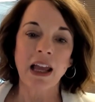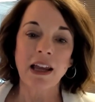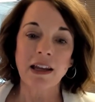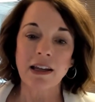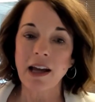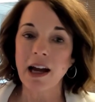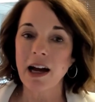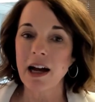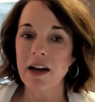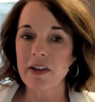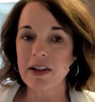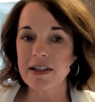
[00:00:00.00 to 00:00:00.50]

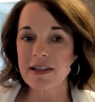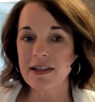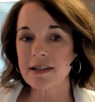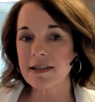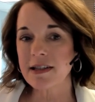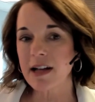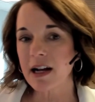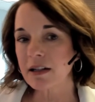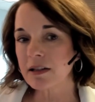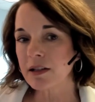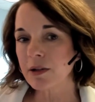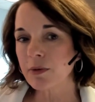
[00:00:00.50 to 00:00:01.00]
Yeah, that's
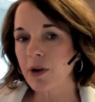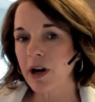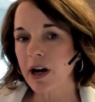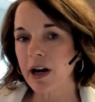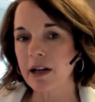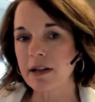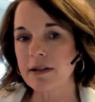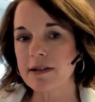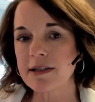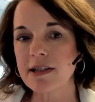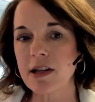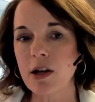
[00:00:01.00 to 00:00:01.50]
exactly
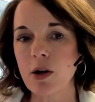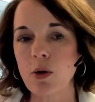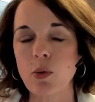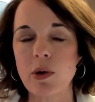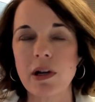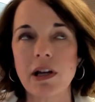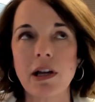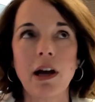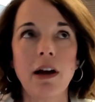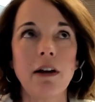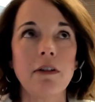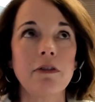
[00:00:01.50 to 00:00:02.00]
right. So
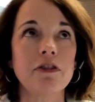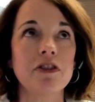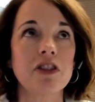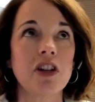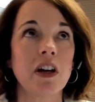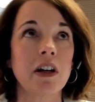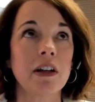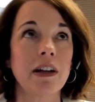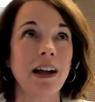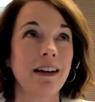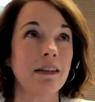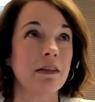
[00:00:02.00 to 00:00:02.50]
we have
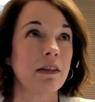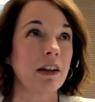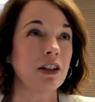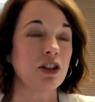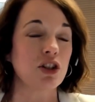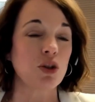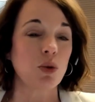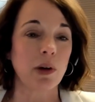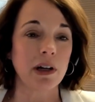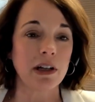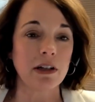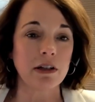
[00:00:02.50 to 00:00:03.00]
done, I think,
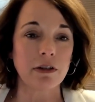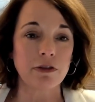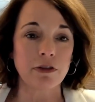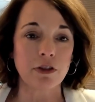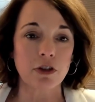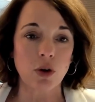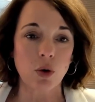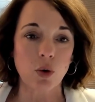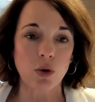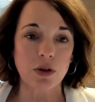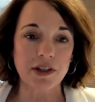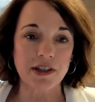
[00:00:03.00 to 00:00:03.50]
20
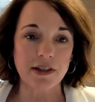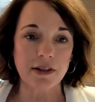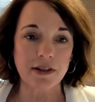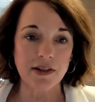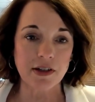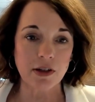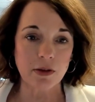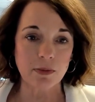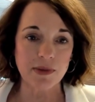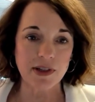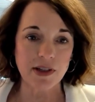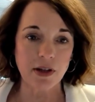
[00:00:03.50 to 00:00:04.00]
different core
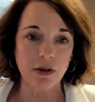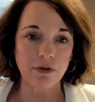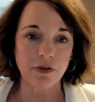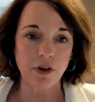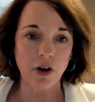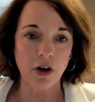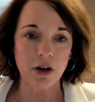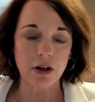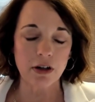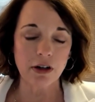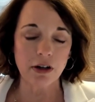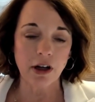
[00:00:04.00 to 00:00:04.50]
systems so
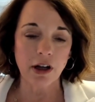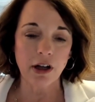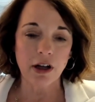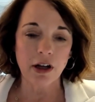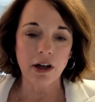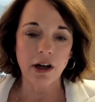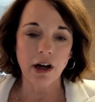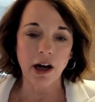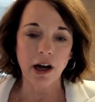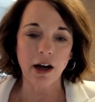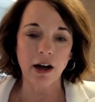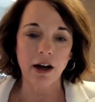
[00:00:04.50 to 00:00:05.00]
far,
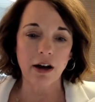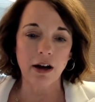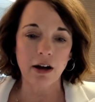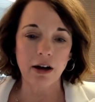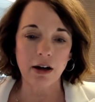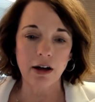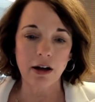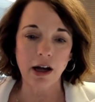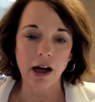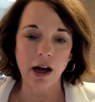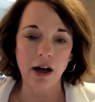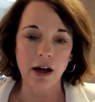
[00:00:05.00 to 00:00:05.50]

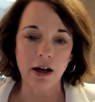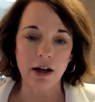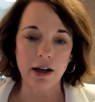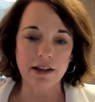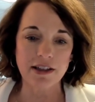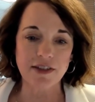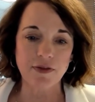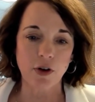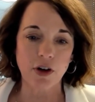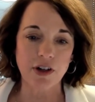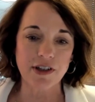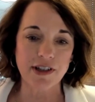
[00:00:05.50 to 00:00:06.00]

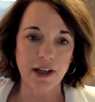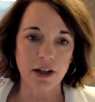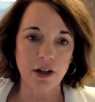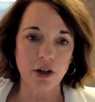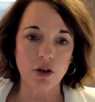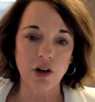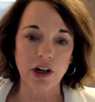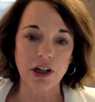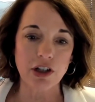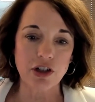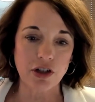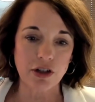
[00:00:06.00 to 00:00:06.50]
as far as
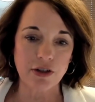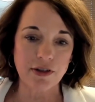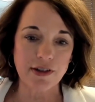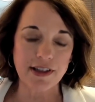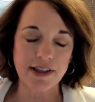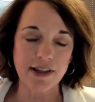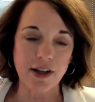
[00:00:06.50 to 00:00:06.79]
integration.